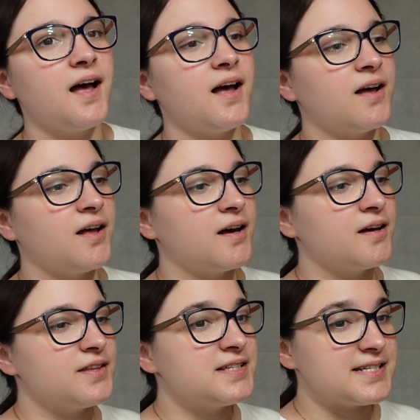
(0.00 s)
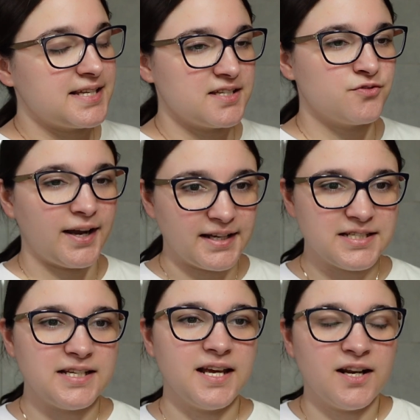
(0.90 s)
uh, the diastasis
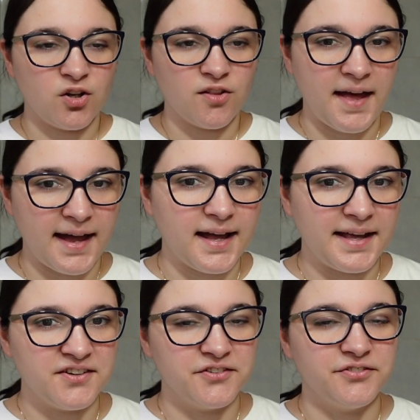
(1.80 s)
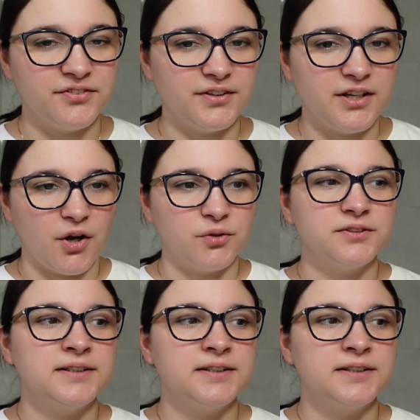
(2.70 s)
recti and all that kind of, you know,